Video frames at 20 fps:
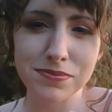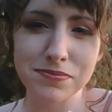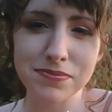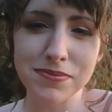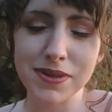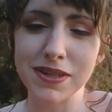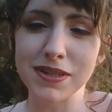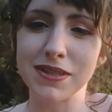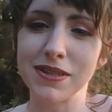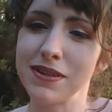
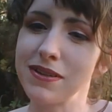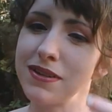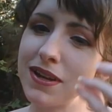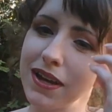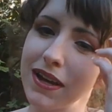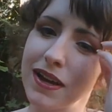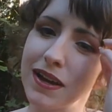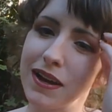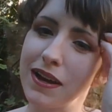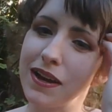
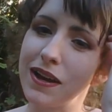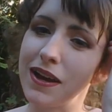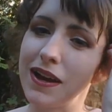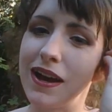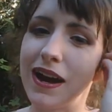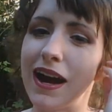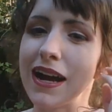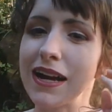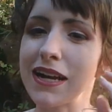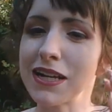
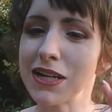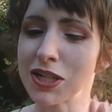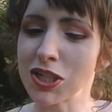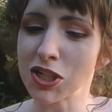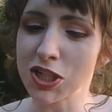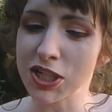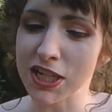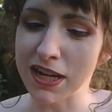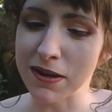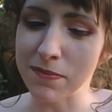I can
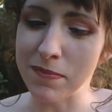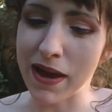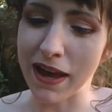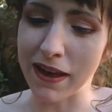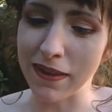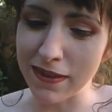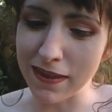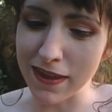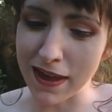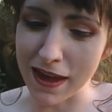understand it back
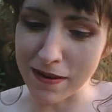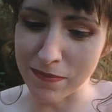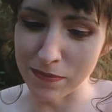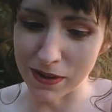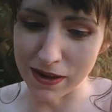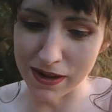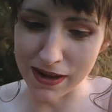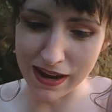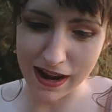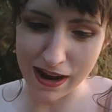then,
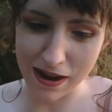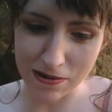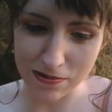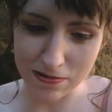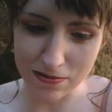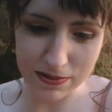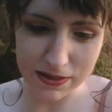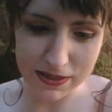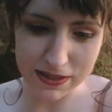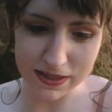but now